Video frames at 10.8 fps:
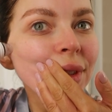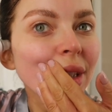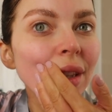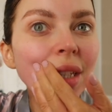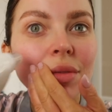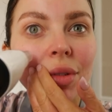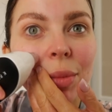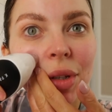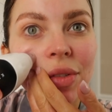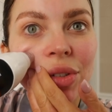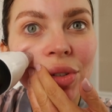So this
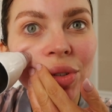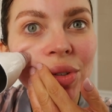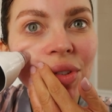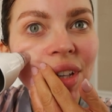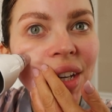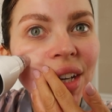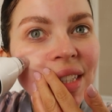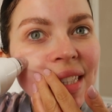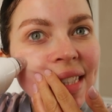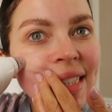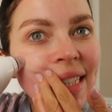removes all the
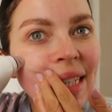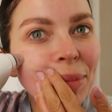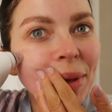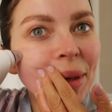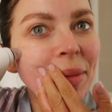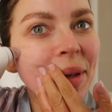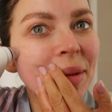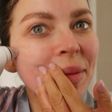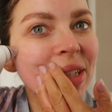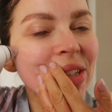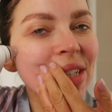sebum,
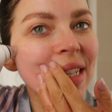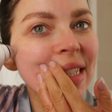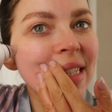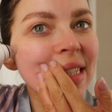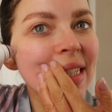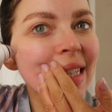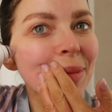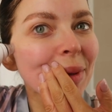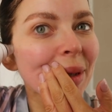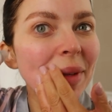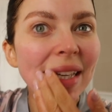which
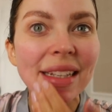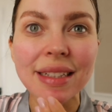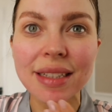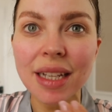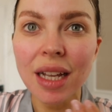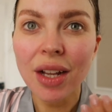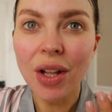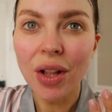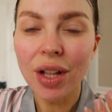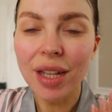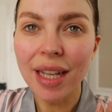sebum is
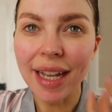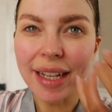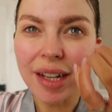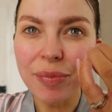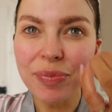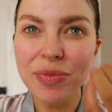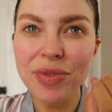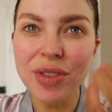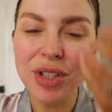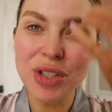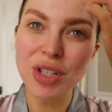like
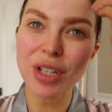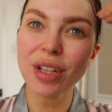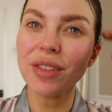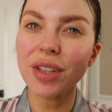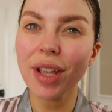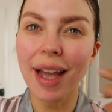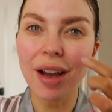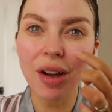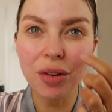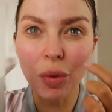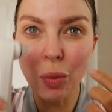the dirt that you get
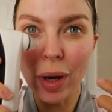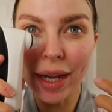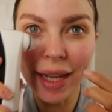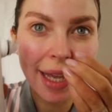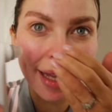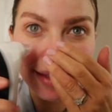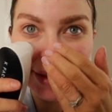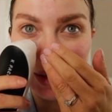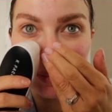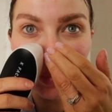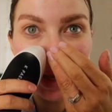on whiteheads
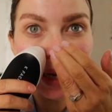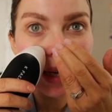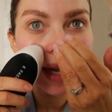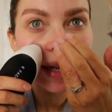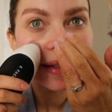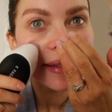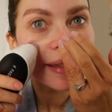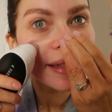and blackheads.